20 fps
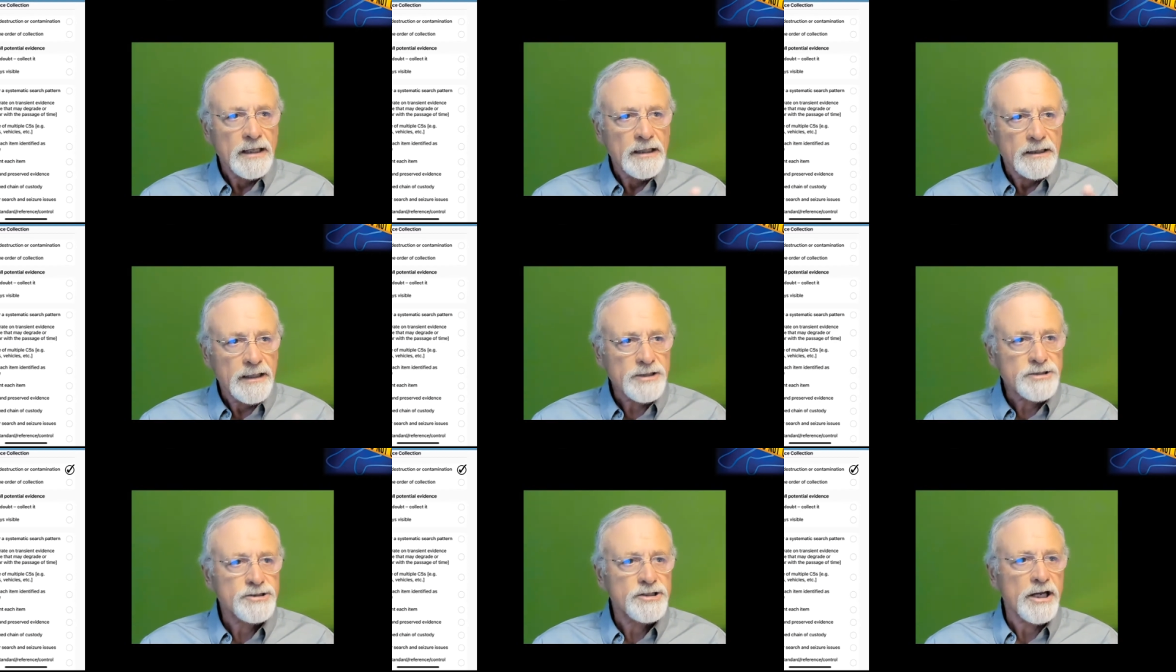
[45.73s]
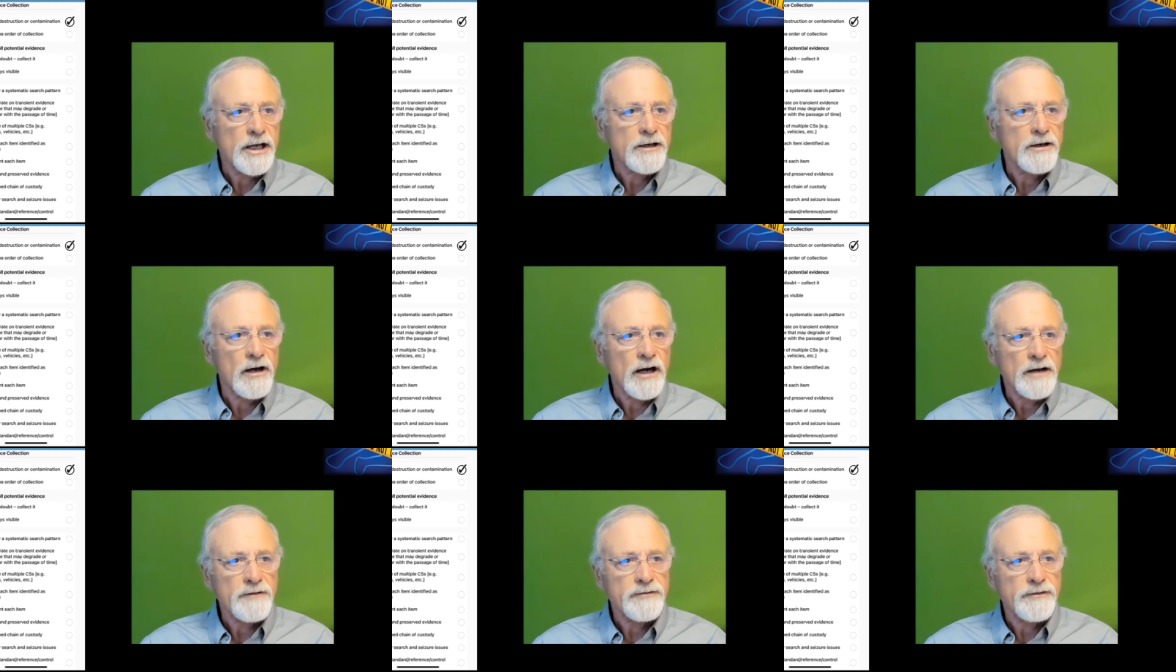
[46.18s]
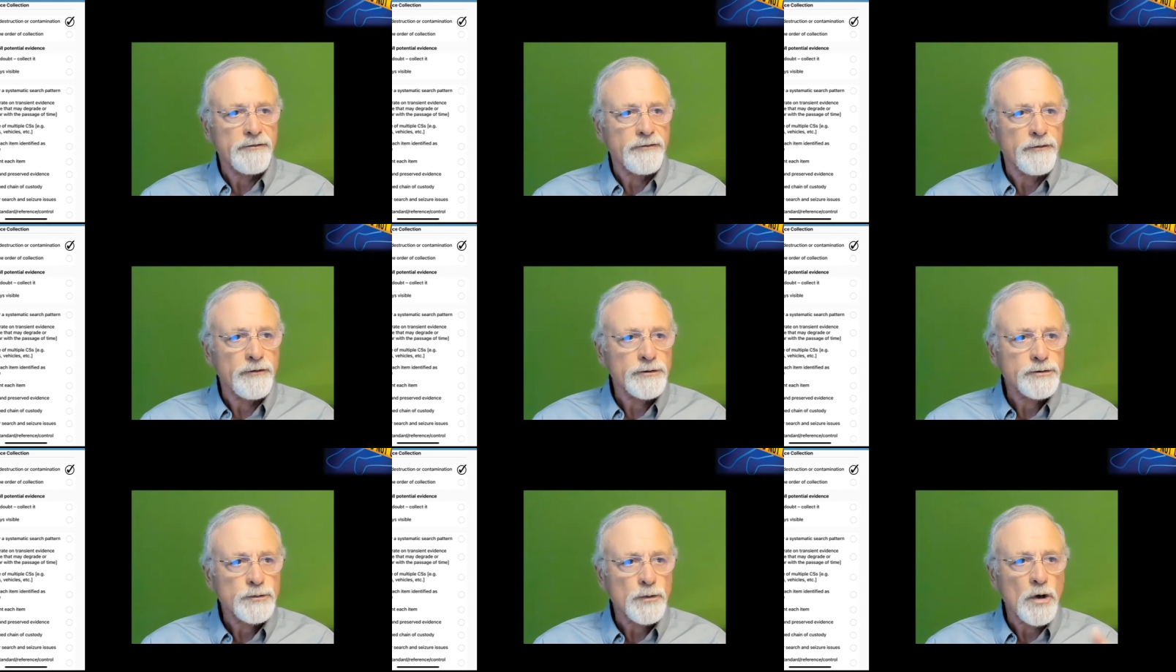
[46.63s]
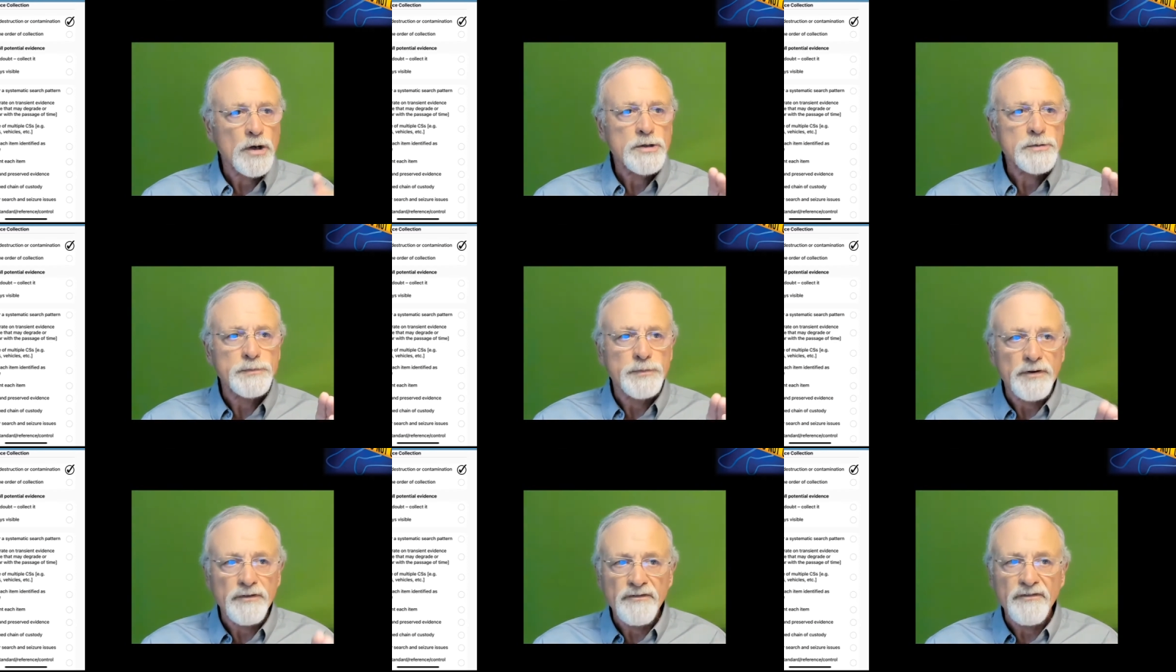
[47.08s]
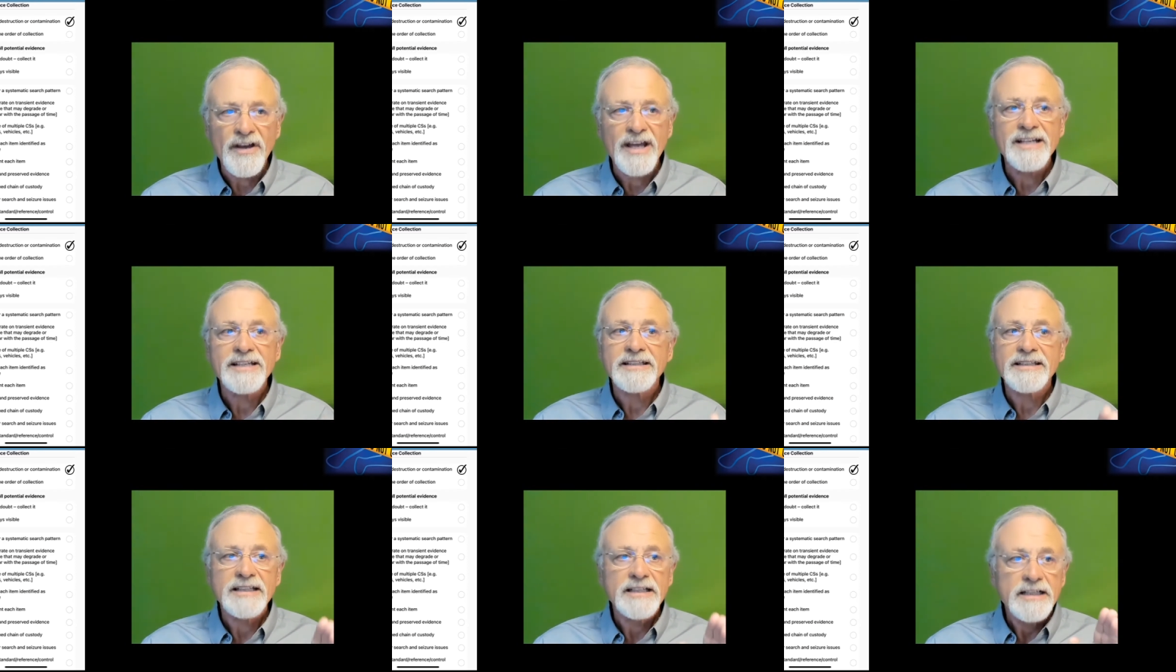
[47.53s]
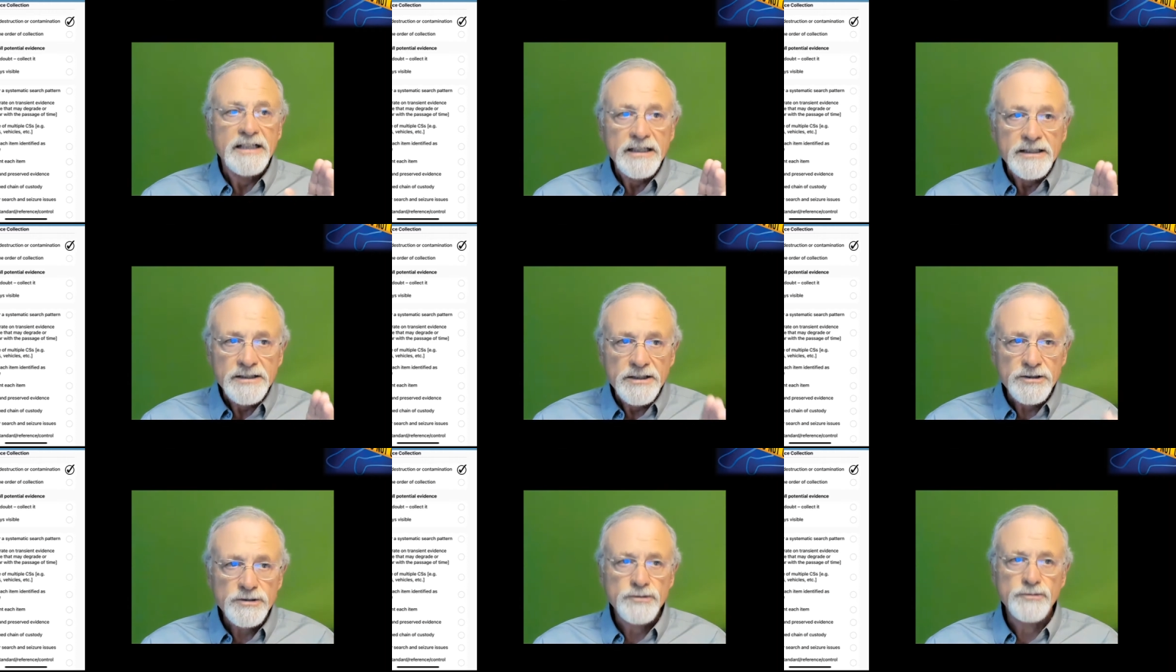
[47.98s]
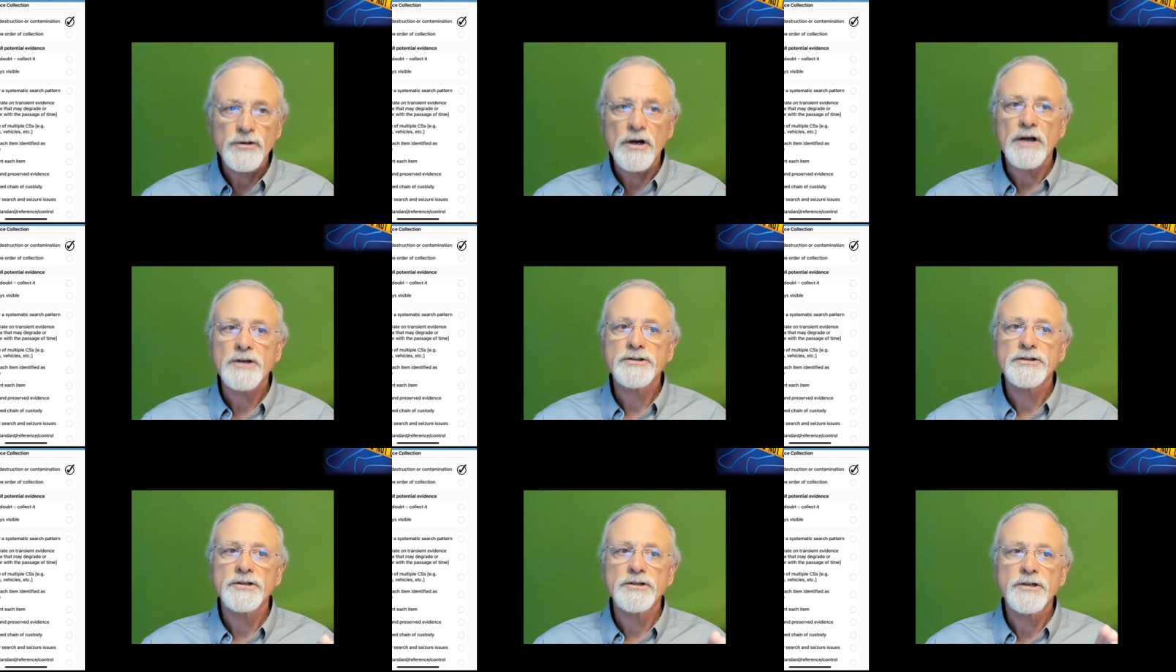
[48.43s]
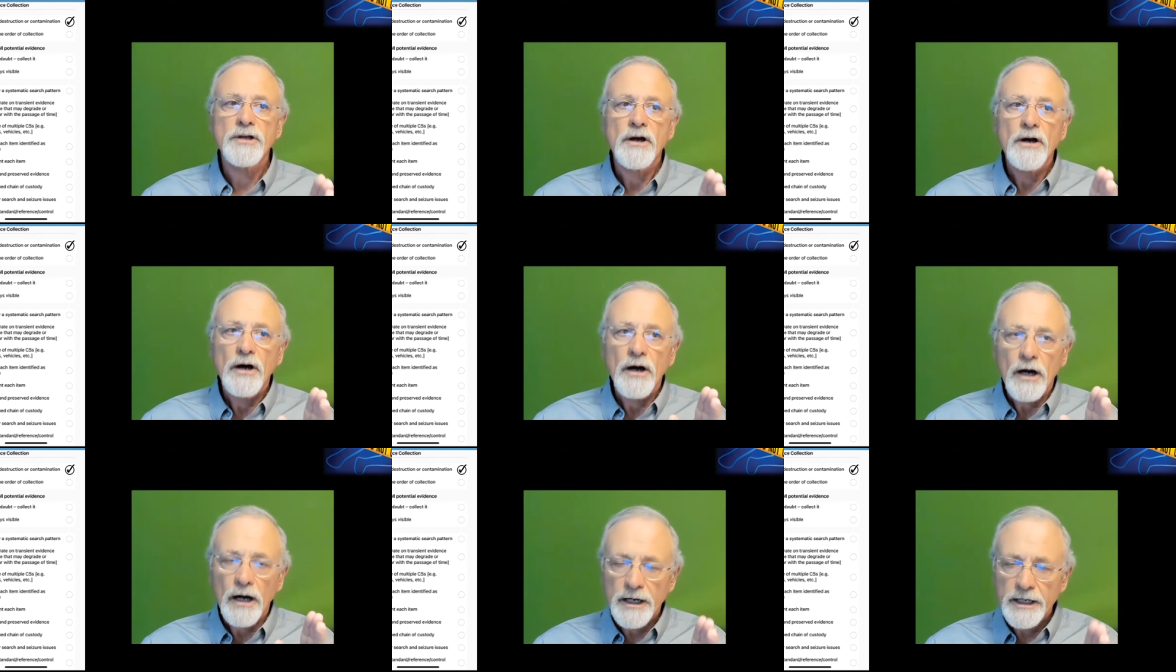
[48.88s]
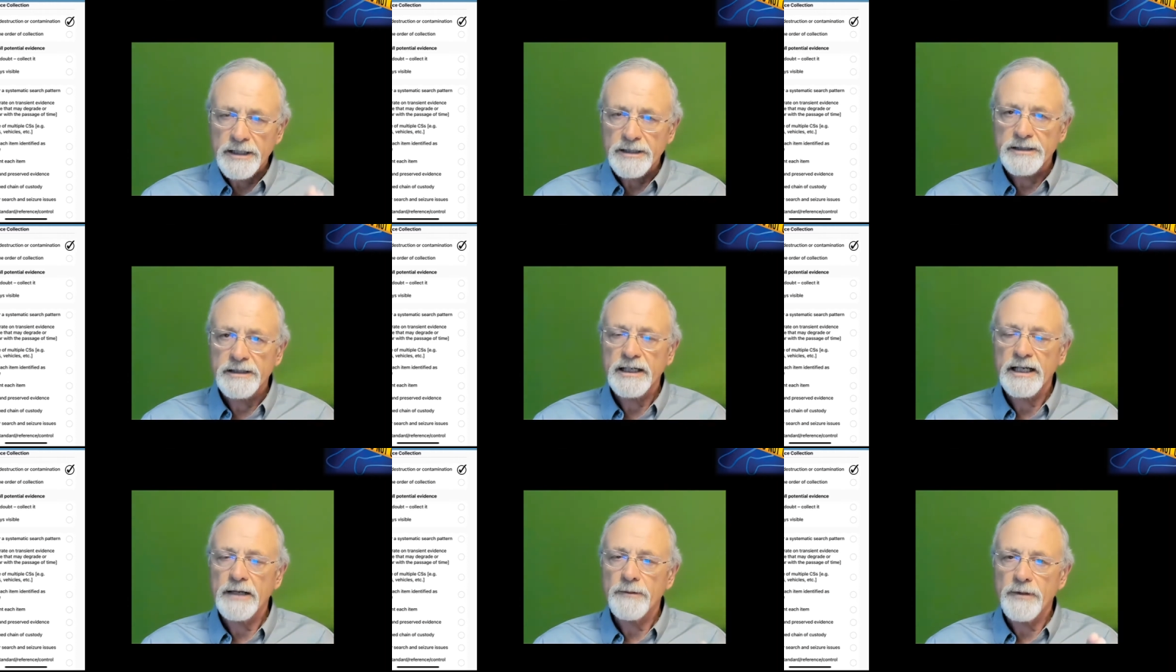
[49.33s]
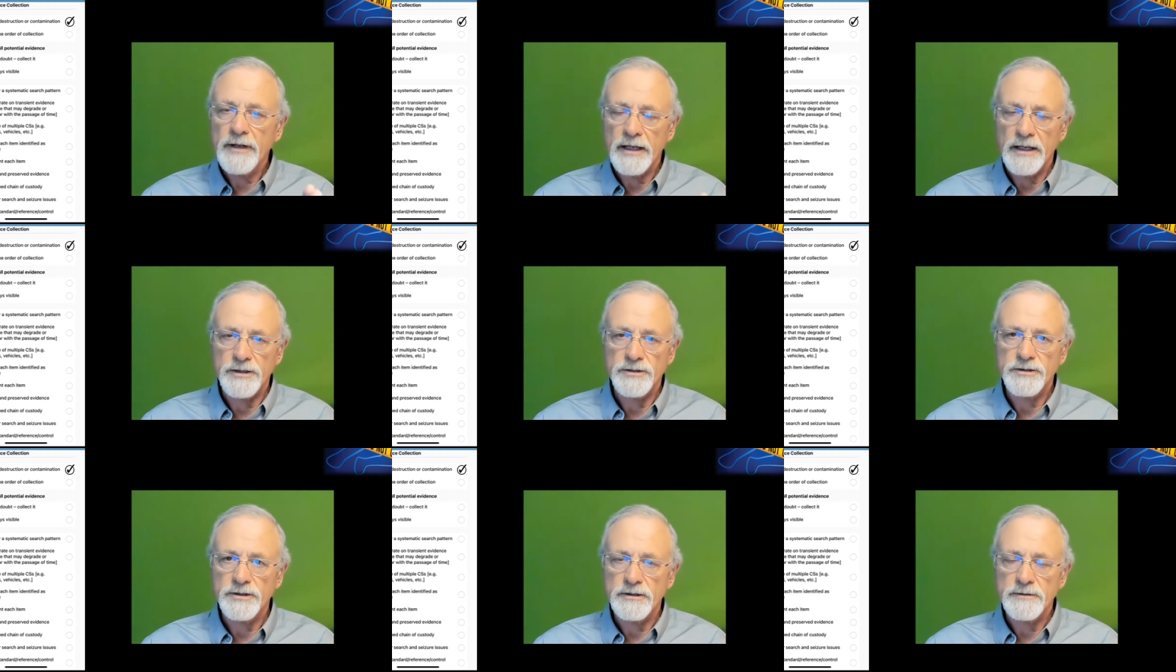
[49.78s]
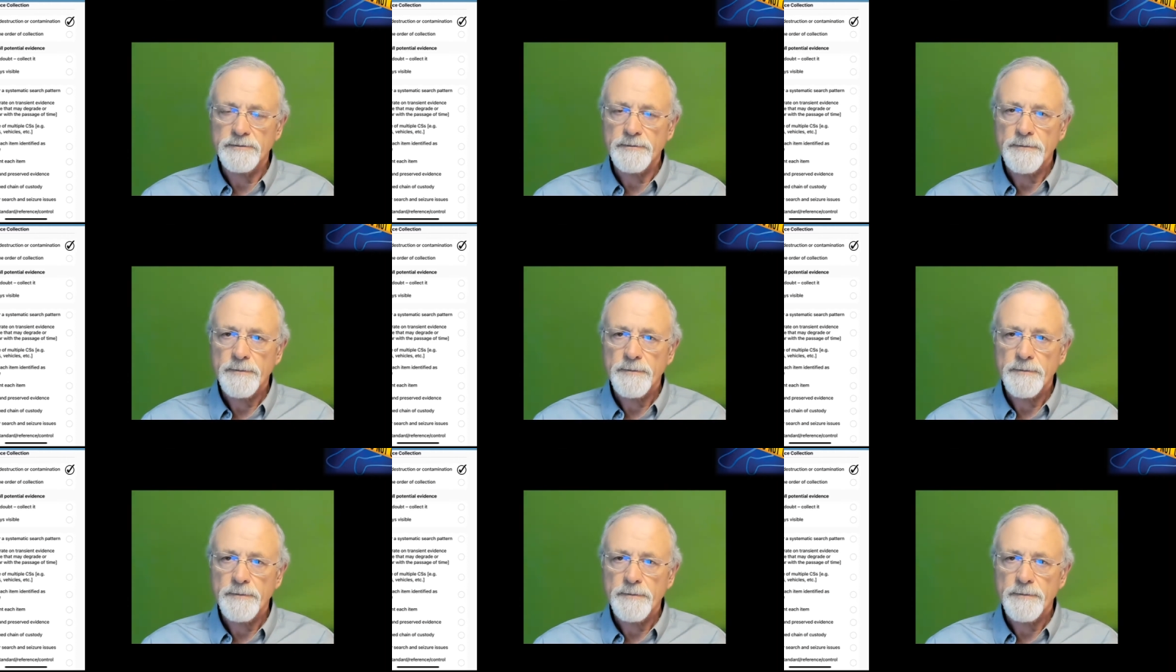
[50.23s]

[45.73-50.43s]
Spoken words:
Let's check off the first one, prevent destruction or contamination.